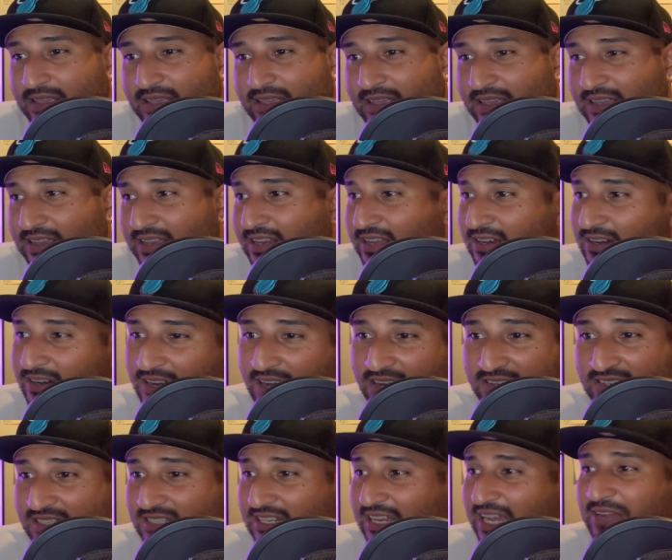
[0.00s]
On a
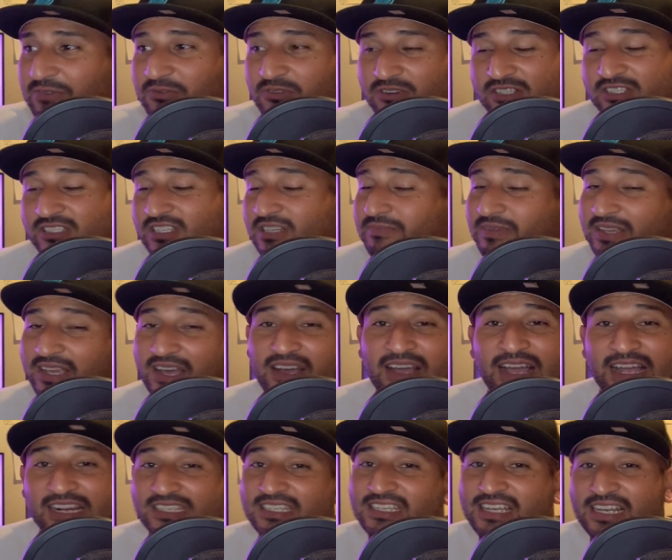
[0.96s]
night where Jimmy
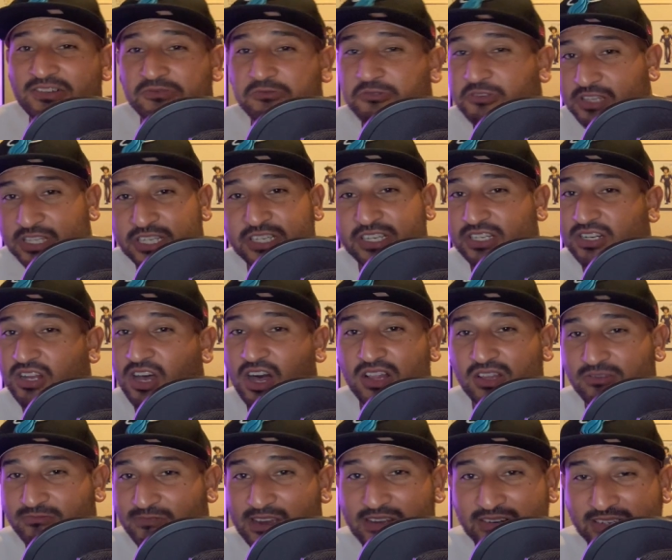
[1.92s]
actually had a really good
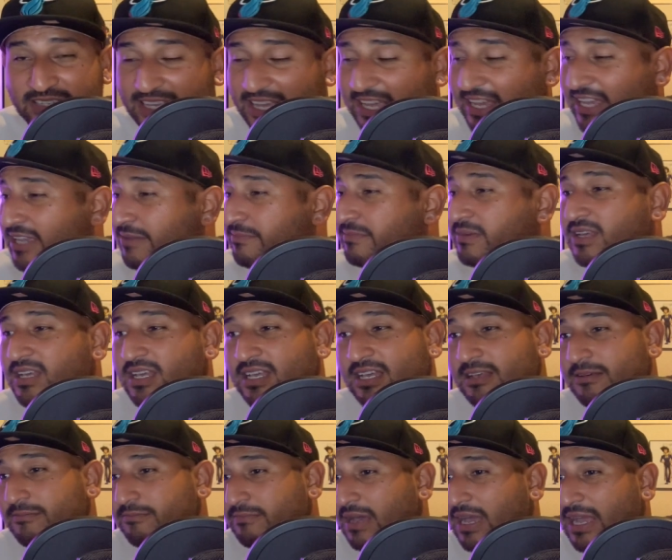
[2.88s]
all-around game,
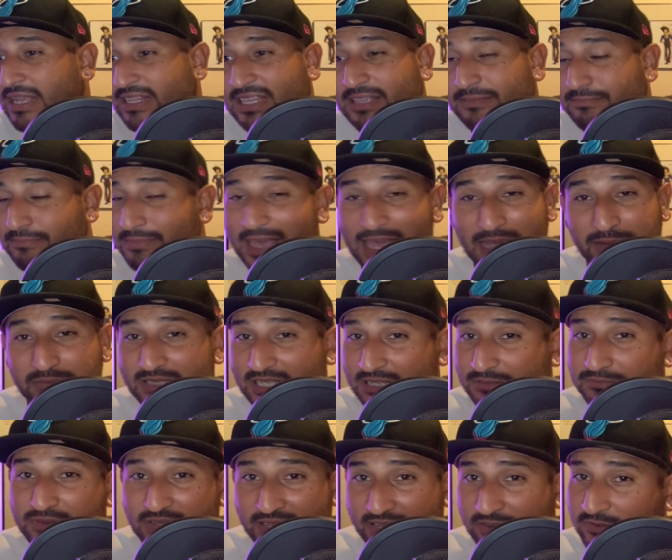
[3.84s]
I think Bam did
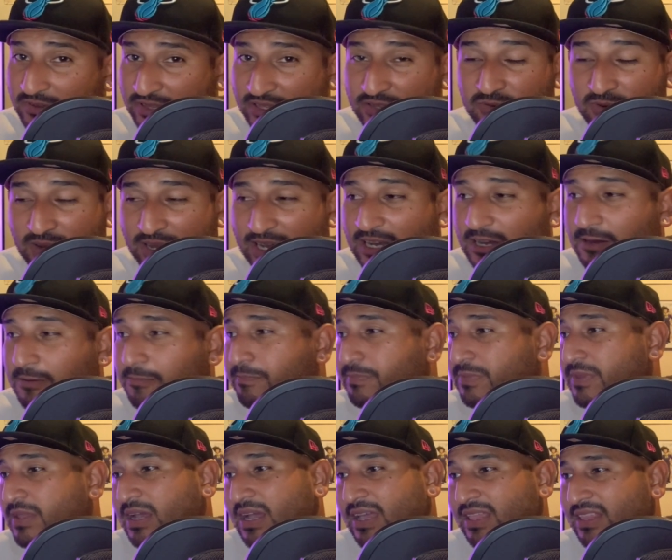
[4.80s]
play really well,
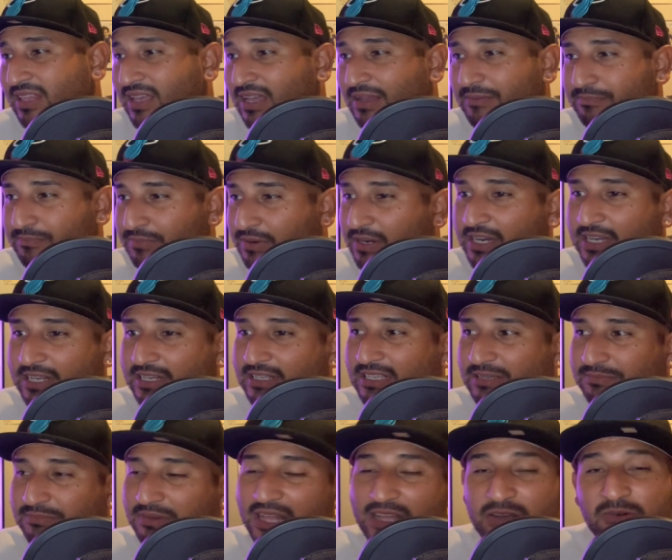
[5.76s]
but he
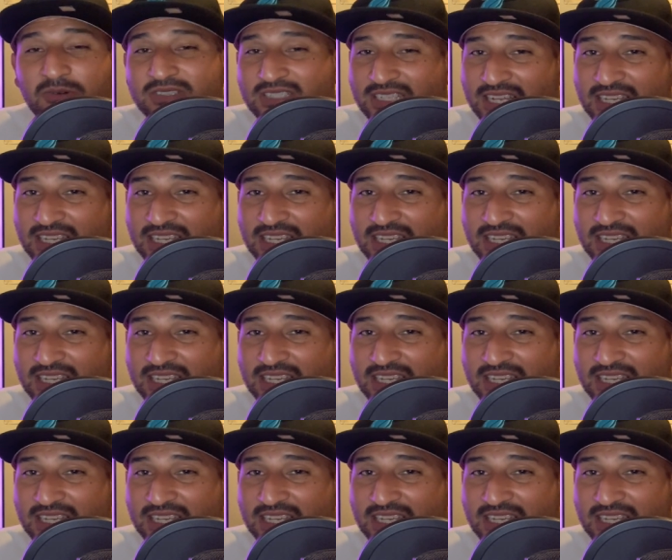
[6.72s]
probably wasn't